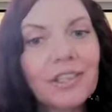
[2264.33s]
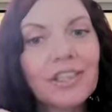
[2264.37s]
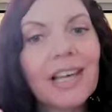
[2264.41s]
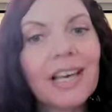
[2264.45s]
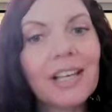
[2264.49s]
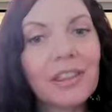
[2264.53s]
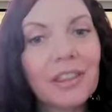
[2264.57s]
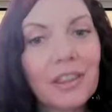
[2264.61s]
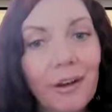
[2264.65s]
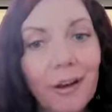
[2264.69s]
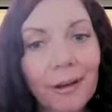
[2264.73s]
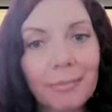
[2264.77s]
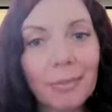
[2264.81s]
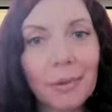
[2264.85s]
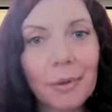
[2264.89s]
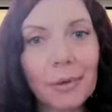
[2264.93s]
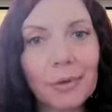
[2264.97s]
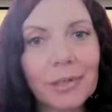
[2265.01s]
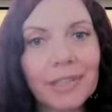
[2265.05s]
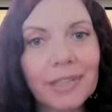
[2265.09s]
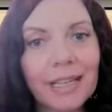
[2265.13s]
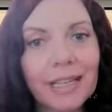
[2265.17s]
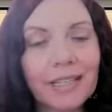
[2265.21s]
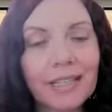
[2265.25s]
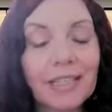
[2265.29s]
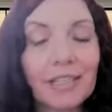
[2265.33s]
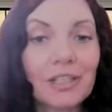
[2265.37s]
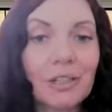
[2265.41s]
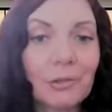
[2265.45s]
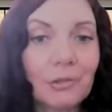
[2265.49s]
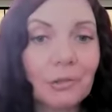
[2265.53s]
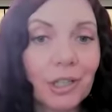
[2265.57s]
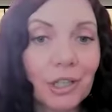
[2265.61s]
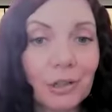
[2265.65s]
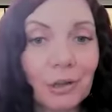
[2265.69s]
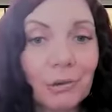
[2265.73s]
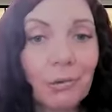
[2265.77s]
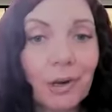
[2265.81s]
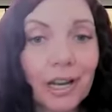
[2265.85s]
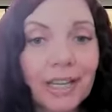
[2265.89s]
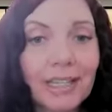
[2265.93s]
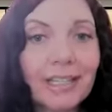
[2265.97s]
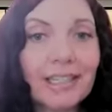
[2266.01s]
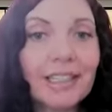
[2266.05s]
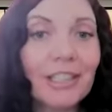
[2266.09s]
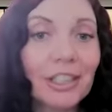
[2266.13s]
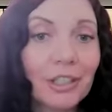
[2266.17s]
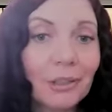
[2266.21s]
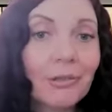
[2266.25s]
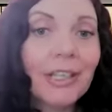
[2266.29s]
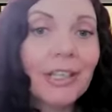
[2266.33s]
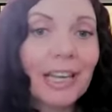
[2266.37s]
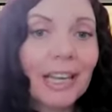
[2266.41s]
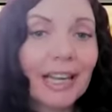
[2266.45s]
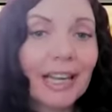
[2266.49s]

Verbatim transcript: thought process to, you know what, you